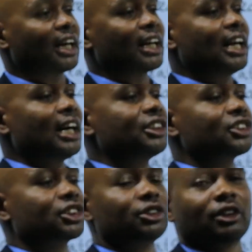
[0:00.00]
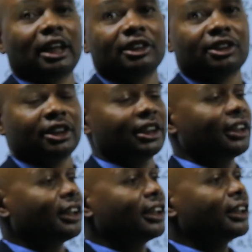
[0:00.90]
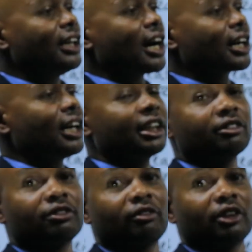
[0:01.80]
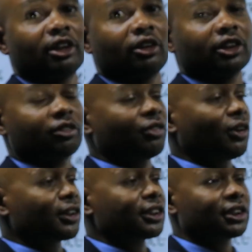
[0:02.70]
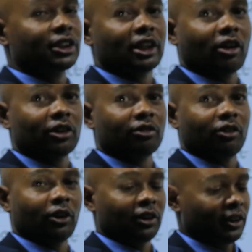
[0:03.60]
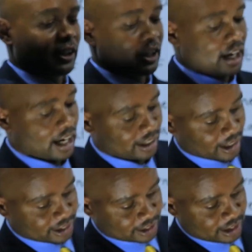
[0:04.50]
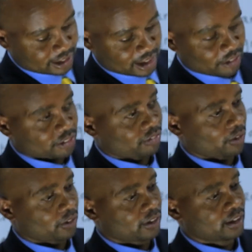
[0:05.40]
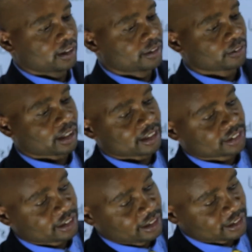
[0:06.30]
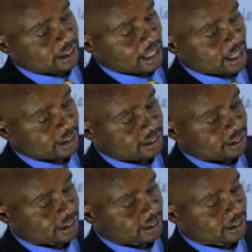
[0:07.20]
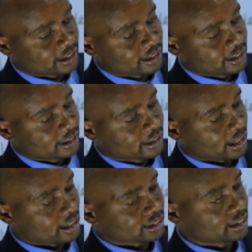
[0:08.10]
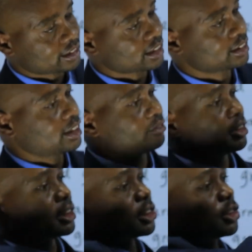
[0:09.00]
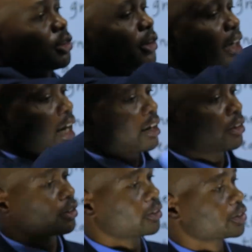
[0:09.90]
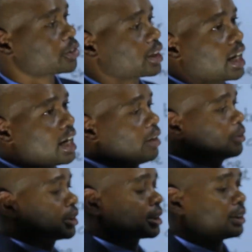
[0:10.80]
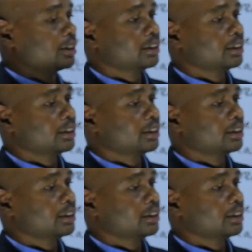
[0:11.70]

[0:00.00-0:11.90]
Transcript: are lines, you can see, they are running from the North Pole. This is the North Pole and that is the South Pole. You can see these lines as I touch them. It is going across round.